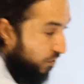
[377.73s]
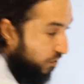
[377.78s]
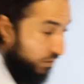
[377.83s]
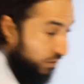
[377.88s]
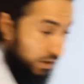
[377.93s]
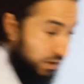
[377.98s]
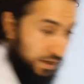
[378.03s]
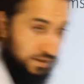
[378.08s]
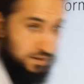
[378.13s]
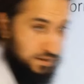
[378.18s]

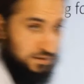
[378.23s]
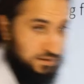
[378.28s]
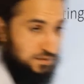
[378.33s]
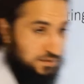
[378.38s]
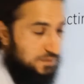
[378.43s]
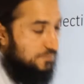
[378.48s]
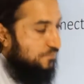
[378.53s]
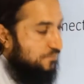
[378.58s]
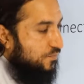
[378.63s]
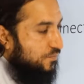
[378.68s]
other
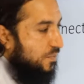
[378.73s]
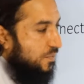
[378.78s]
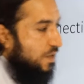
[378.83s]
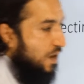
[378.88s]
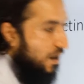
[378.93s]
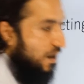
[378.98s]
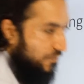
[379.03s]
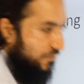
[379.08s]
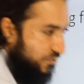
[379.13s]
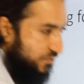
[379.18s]
letters
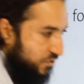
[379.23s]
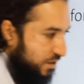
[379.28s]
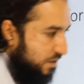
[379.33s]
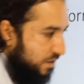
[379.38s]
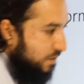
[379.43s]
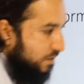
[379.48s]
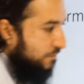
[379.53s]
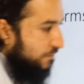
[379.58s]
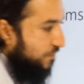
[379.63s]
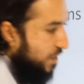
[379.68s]
after
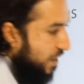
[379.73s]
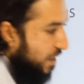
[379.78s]
it.